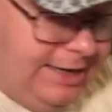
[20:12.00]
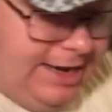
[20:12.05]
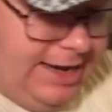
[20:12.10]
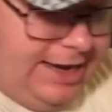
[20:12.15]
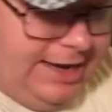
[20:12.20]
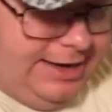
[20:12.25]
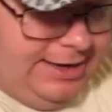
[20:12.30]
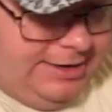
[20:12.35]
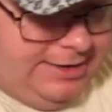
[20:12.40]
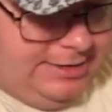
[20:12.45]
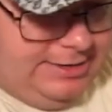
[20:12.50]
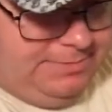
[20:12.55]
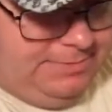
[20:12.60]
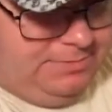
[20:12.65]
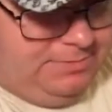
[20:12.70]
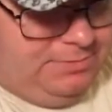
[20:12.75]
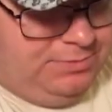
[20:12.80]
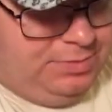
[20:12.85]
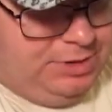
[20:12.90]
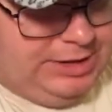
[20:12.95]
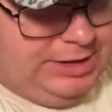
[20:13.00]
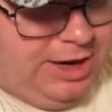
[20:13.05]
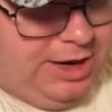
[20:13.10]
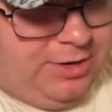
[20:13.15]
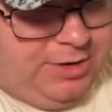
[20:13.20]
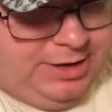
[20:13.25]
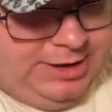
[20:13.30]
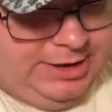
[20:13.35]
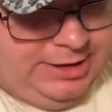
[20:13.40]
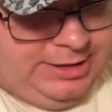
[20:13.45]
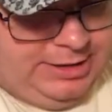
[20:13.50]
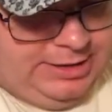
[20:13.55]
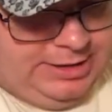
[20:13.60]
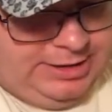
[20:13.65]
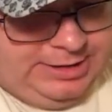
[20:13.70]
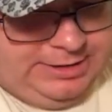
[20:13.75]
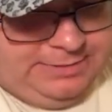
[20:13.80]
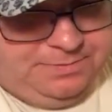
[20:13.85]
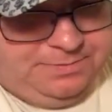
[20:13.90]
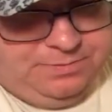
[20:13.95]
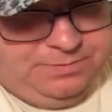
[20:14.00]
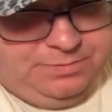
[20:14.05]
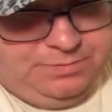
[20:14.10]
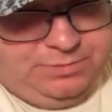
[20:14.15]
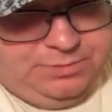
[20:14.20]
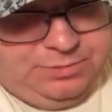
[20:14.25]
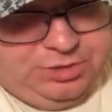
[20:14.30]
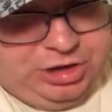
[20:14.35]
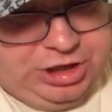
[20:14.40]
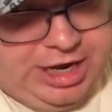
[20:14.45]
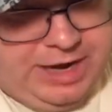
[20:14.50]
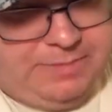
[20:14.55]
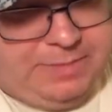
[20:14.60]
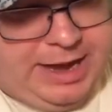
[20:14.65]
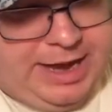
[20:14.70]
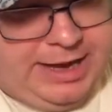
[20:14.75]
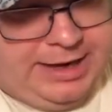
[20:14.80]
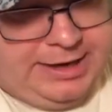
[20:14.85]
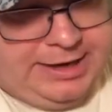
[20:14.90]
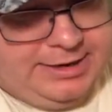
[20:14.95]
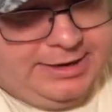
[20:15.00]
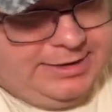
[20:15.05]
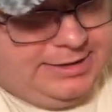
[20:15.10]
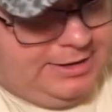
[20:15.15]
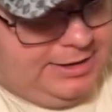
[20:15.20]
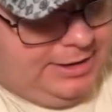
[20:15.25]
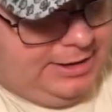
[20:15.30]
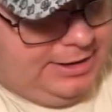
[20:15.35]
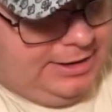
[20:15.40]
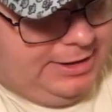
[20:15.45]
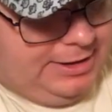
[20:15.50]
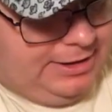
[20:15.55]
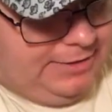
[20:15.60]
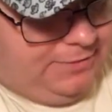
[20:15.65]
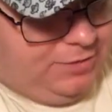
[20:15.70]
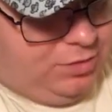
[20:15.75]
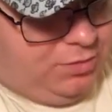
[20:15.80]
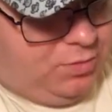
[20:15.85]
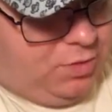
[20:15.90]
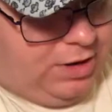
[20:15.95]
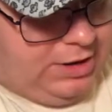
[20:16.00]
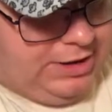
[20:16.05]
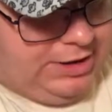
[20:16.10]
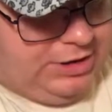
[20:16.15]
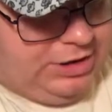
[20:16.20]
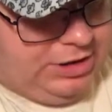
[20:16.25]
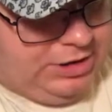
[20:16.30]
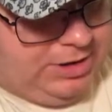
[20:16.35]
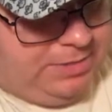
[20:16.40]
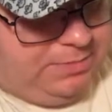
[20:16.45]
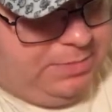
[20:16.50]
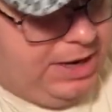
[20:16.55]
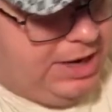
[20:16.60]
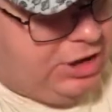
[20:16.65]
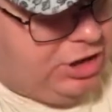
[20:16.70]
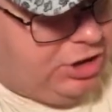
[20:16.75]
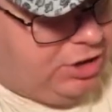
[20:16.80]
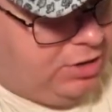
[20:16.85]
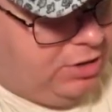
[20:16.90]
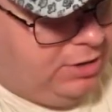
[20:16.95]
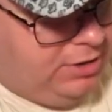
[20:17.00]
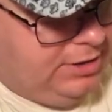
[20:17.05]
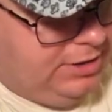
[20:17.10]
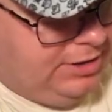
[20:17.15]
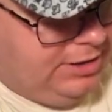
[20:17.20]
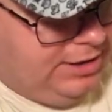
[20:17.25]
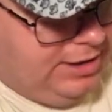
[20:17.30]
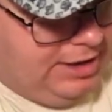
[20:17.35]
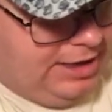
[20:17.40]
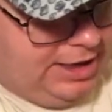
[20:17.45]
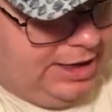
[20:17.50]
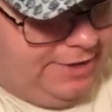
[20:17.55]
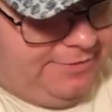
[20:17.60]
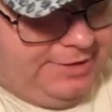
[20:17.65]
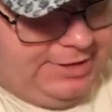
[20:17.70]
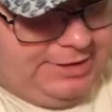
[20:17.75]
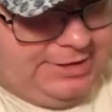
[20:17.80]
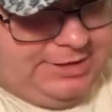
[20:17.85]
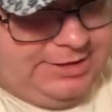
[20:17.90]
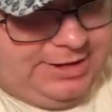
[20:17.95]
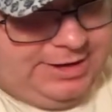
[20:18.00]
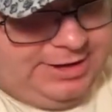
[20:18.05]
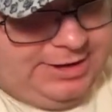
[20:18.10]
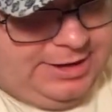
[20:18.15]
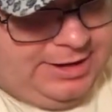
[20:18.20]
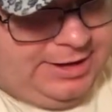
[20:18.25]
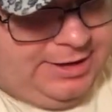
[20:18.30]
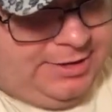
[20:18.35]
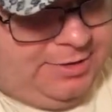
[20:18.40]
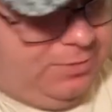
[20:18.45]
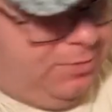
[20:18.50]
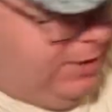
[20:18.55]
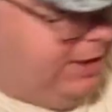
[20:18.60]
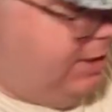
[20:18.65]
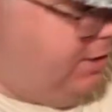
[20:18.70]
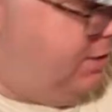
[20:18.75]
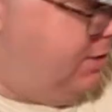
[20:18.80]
and stare at a JPEG if you wanted just a picture of it. The real